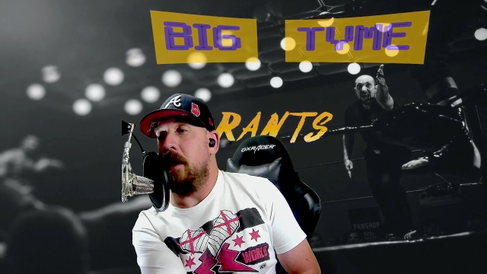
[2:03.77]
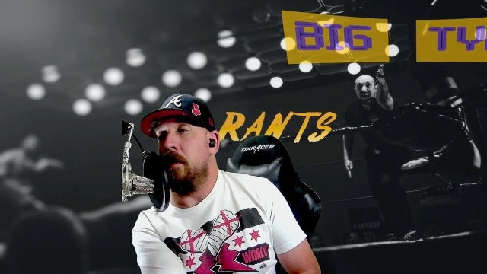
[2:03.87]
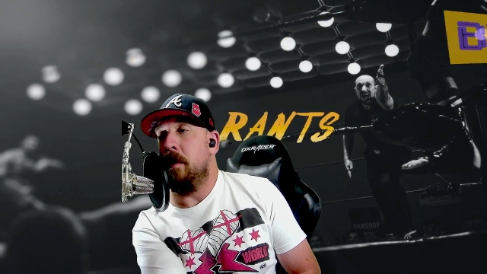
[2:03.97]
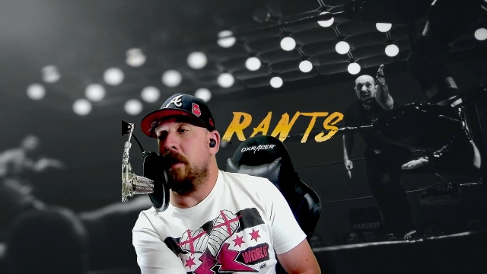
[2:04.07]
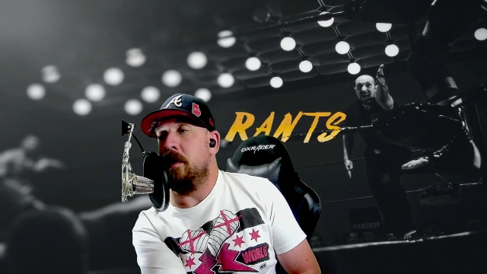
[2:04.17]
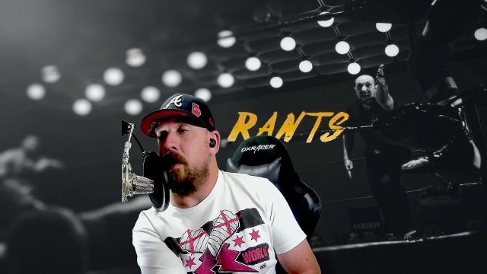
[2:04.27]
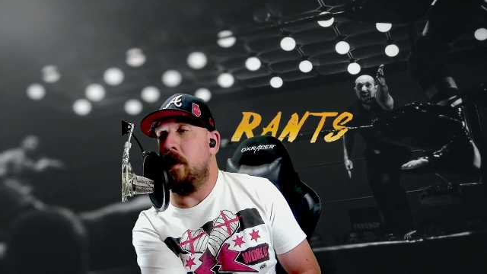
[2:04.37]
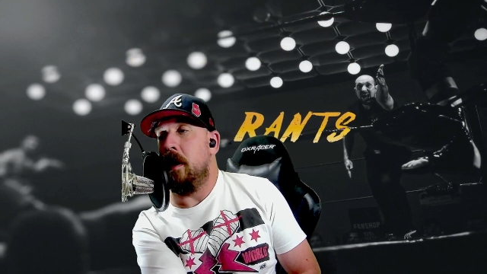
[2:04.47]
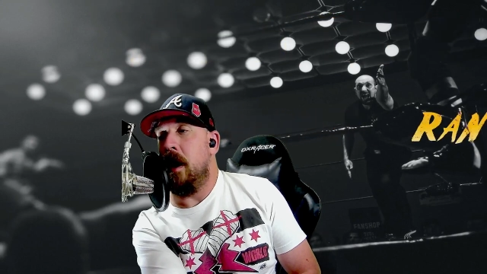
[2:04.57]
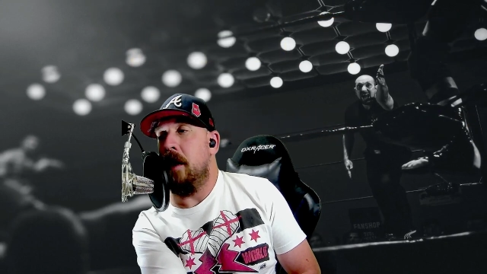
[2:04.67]
Everybody is
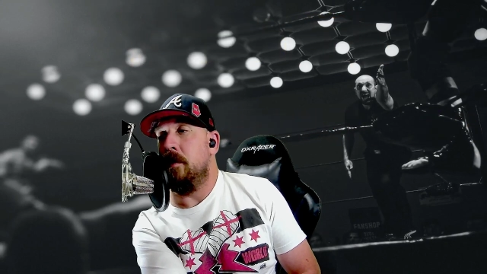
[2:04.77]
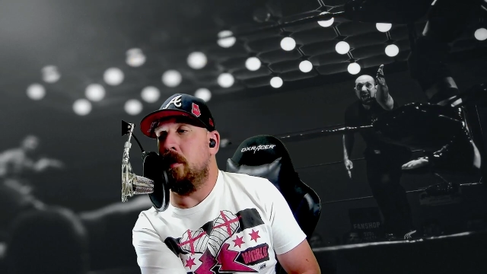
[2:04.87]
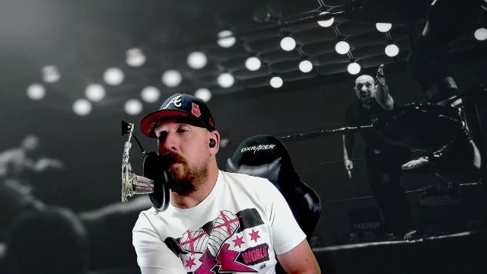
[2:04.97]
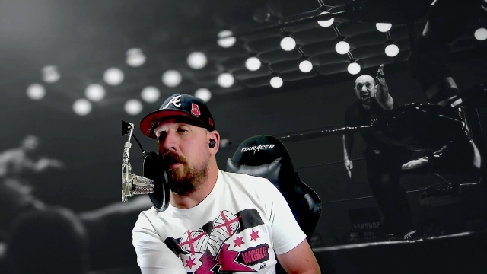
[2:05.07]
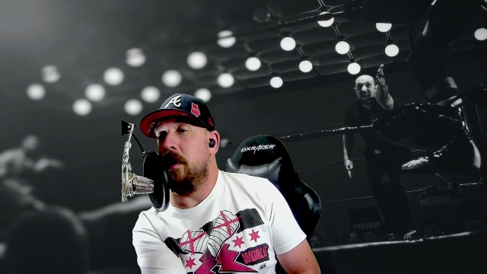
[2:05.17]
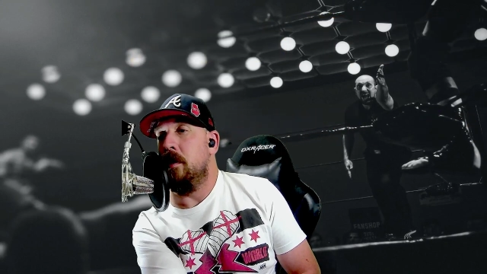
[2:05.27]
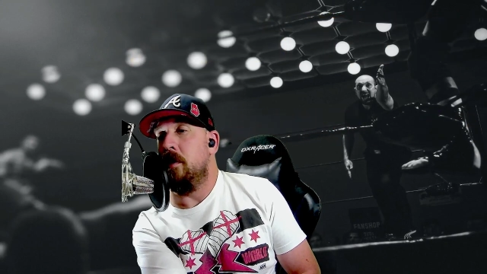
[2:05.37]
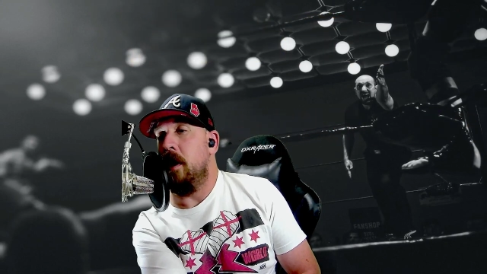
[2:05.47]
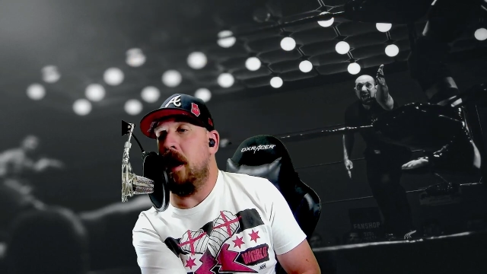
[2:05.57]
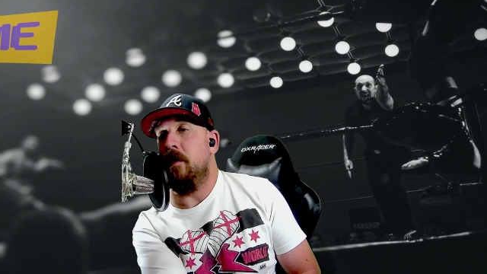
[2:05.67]
going to have to tune in
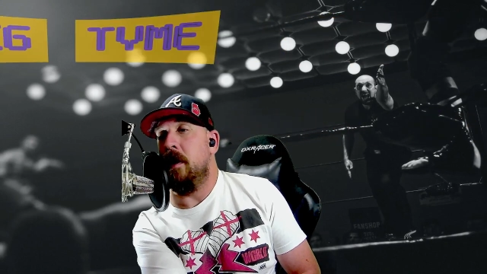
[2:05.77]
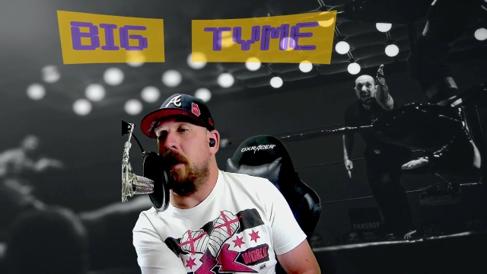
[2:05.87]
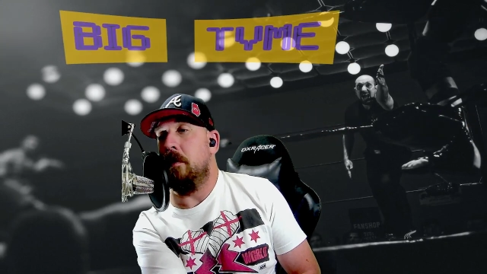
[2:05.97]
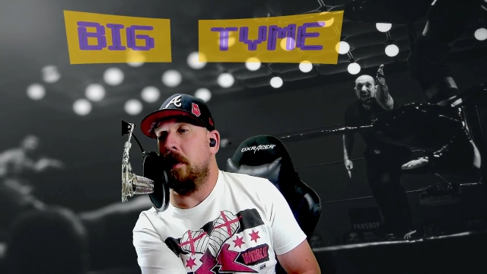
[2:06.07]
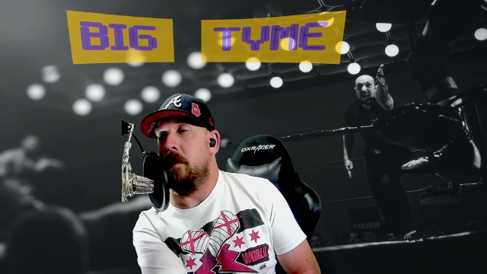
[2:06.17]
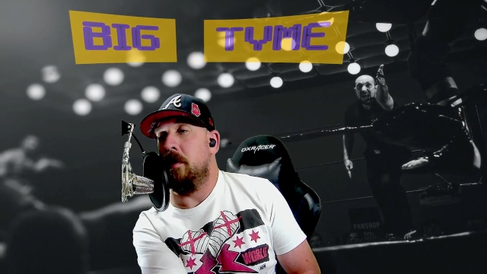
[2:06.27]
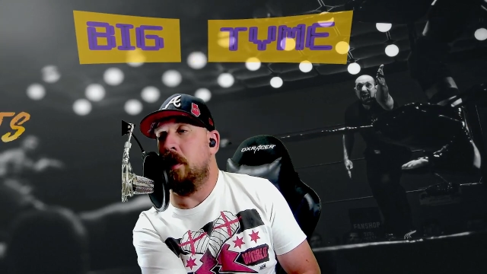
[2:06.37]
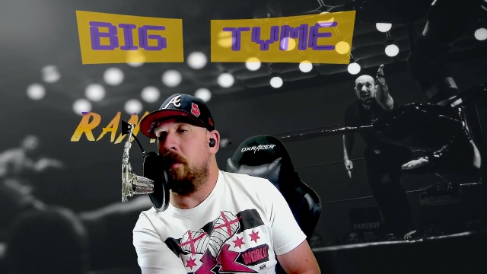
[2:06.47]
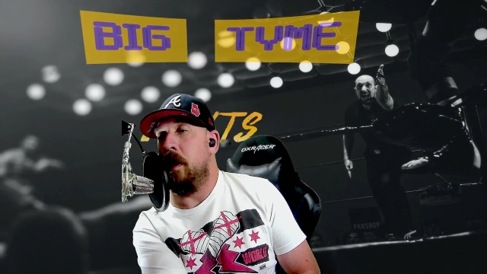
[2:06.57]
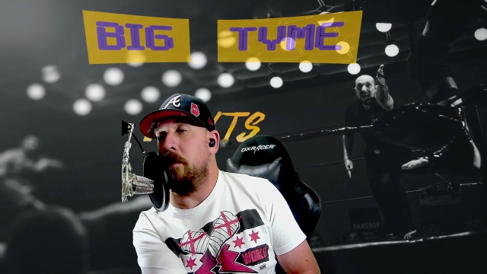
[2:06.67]
to every network and see
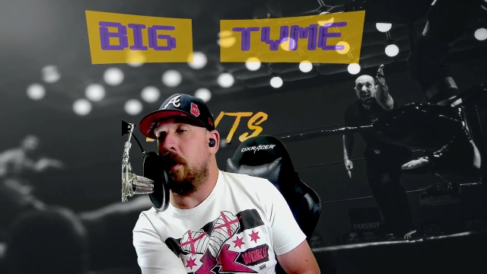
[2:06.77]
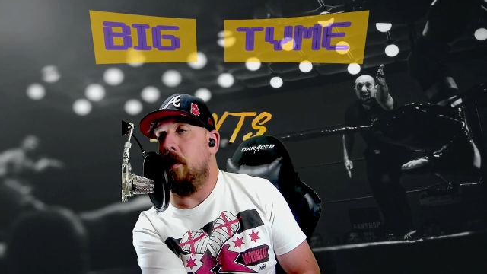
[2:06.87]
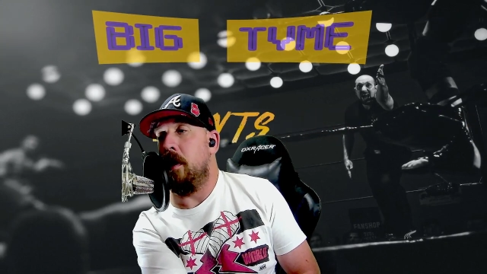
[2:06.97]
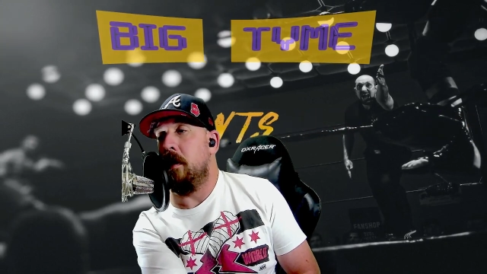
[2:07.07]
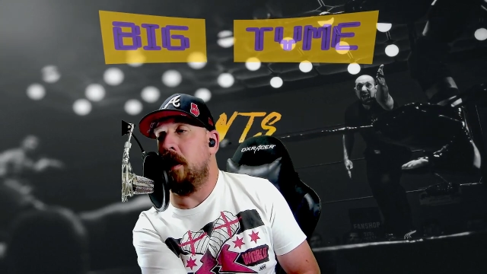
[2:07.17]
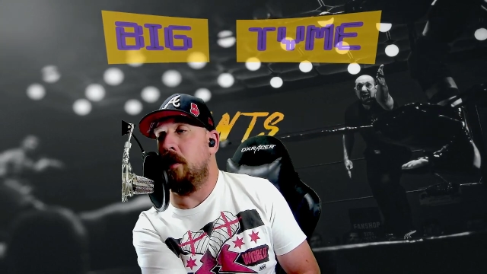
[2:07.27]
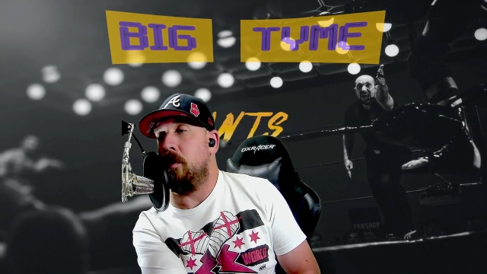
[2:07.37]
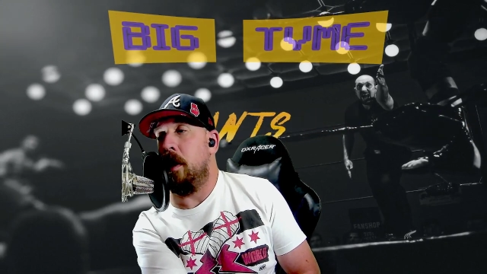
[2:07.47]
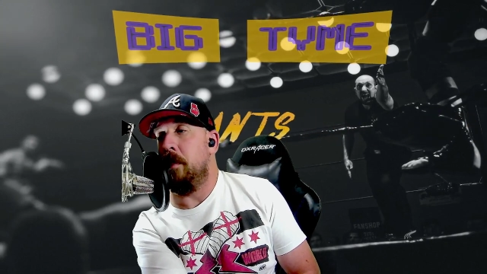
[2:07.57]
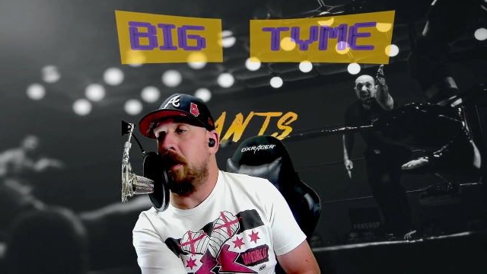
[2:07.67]
where I'm going. That's
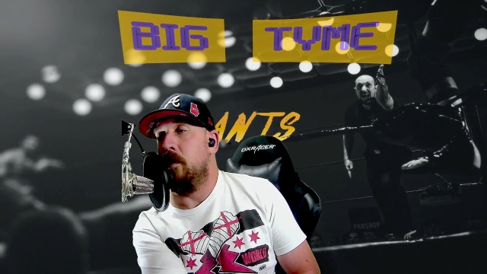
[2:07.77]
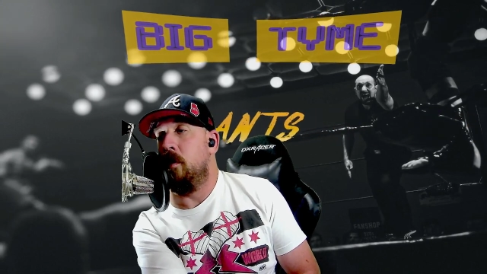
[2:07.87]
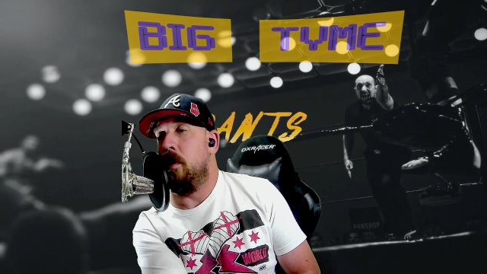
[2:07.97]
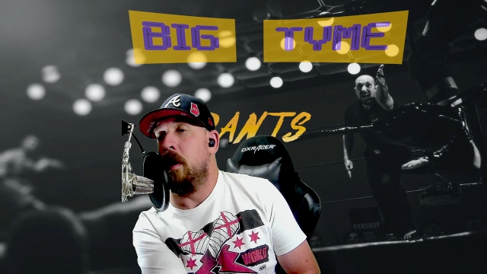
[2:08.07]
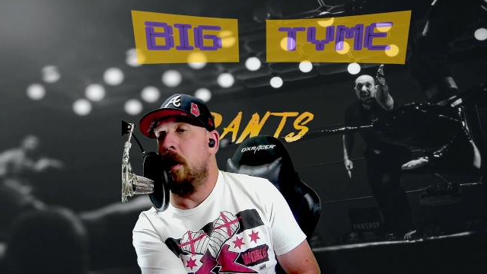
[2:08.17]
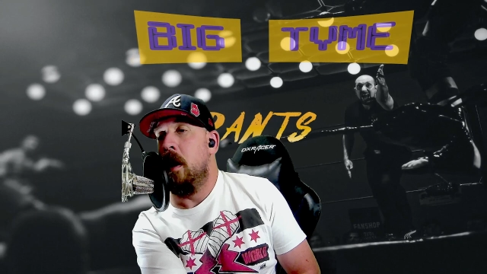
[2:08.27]
what I'm here for.